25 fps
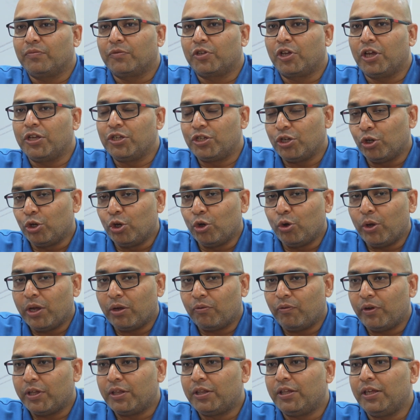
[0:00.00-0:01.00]

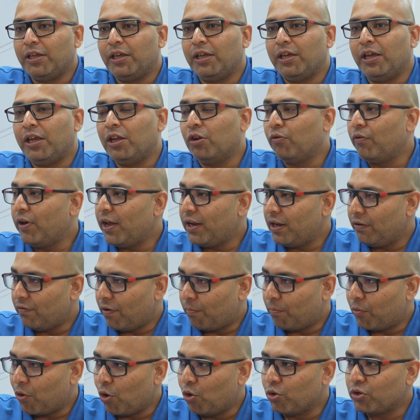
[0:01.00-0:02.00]
continuing with the innovative
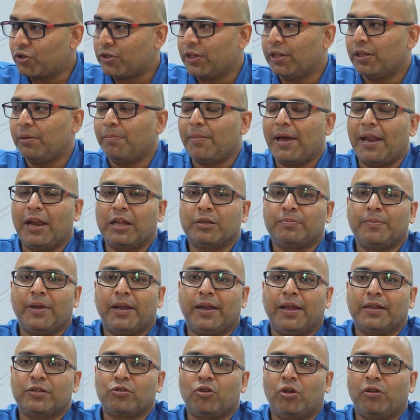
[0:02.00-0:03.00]
approach that the
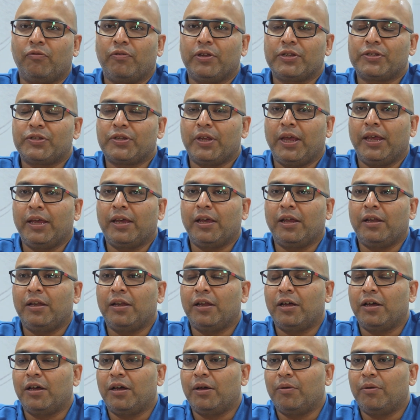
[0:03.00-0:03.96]
management has always taken,